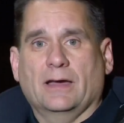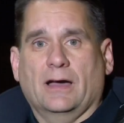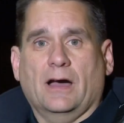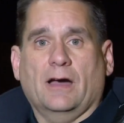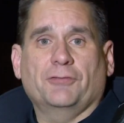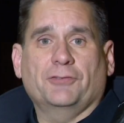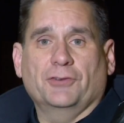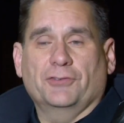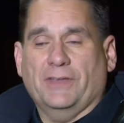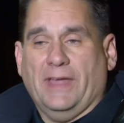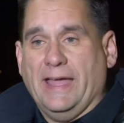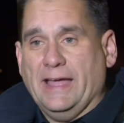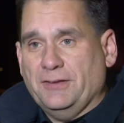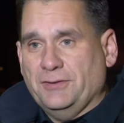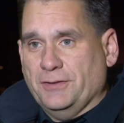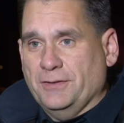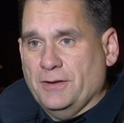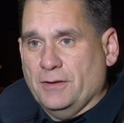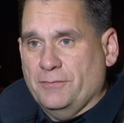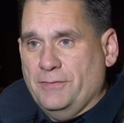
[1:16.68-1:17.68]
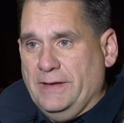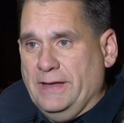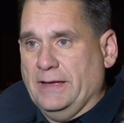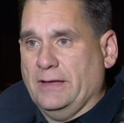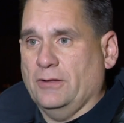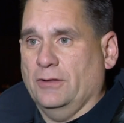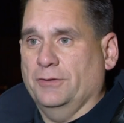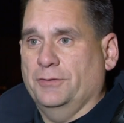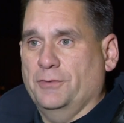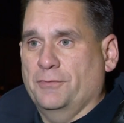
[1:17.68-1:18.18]
Officers exit their
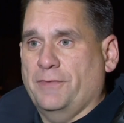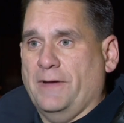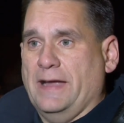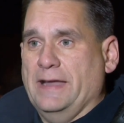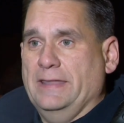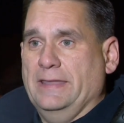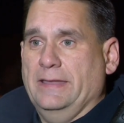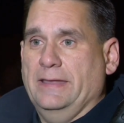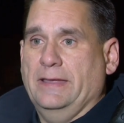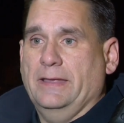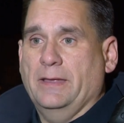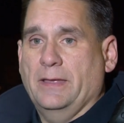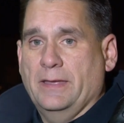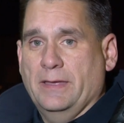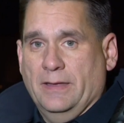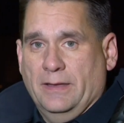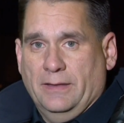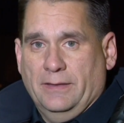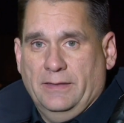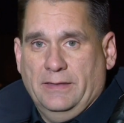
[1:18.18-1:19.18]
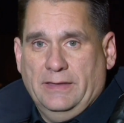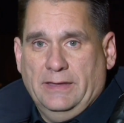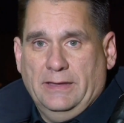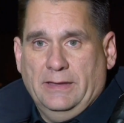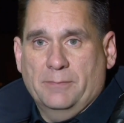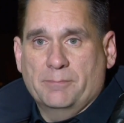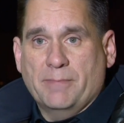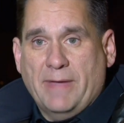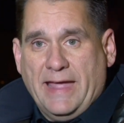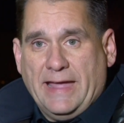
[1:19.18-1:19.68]
vehicle to find the, the
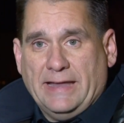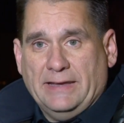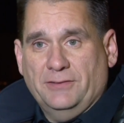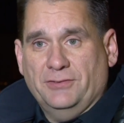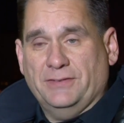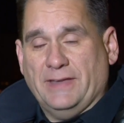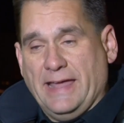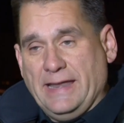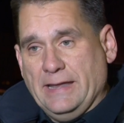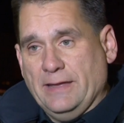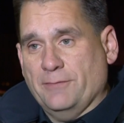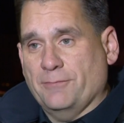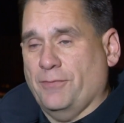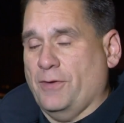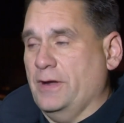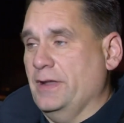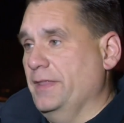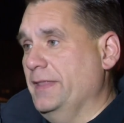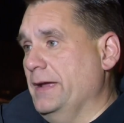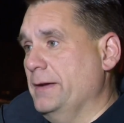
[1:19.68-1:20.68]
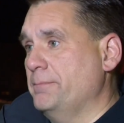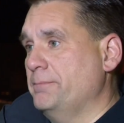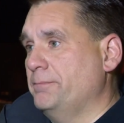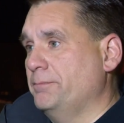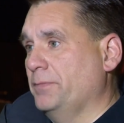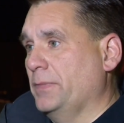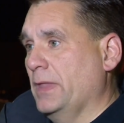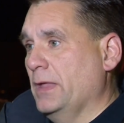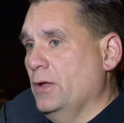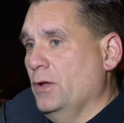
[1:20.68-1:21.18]
man standing in front of them
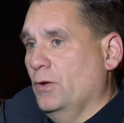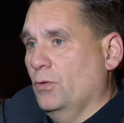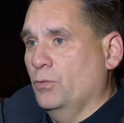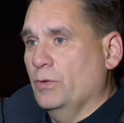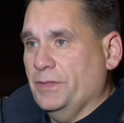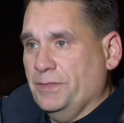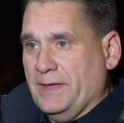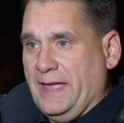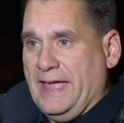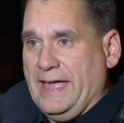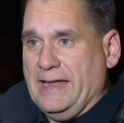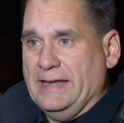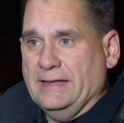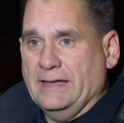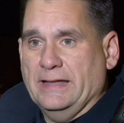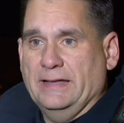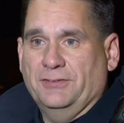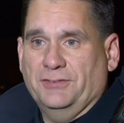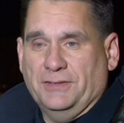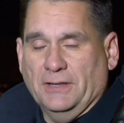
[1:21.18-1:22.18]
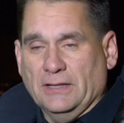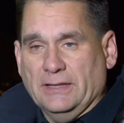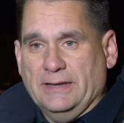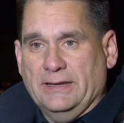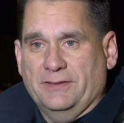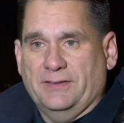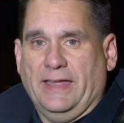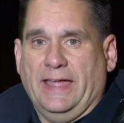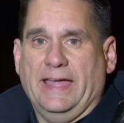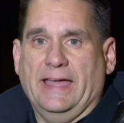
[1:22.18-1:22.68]
with the handgun still in
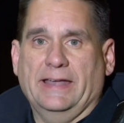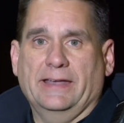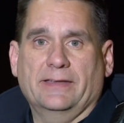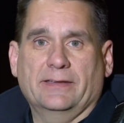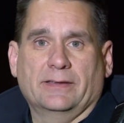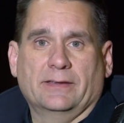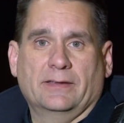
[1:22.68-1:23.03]
his hand.